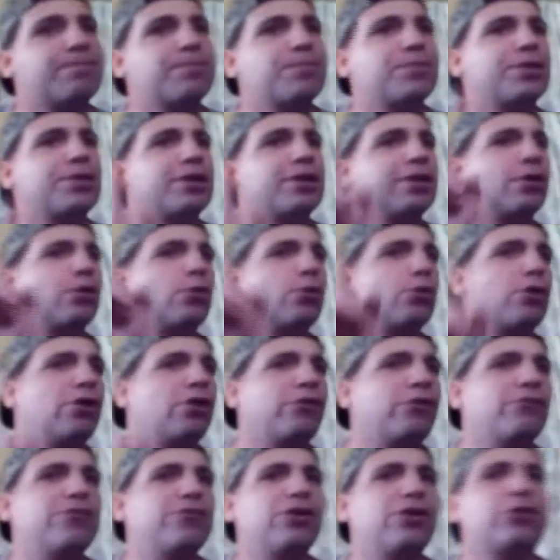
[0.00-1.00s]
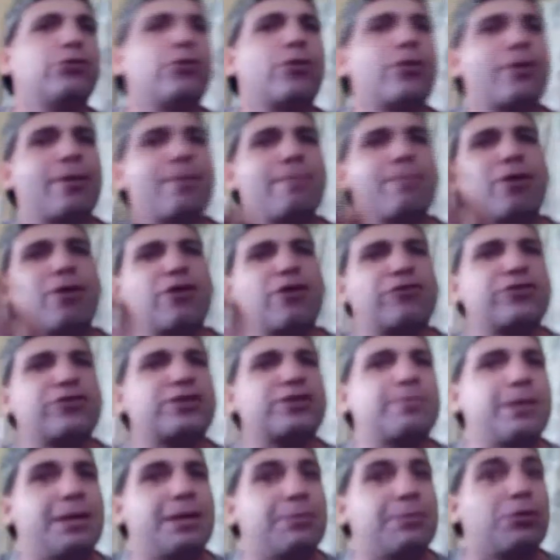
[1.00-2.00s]
In a world filled with
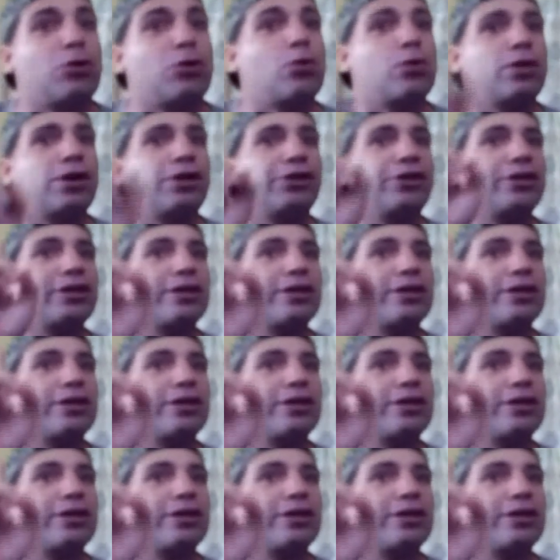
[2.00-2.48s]
imperfect people wielding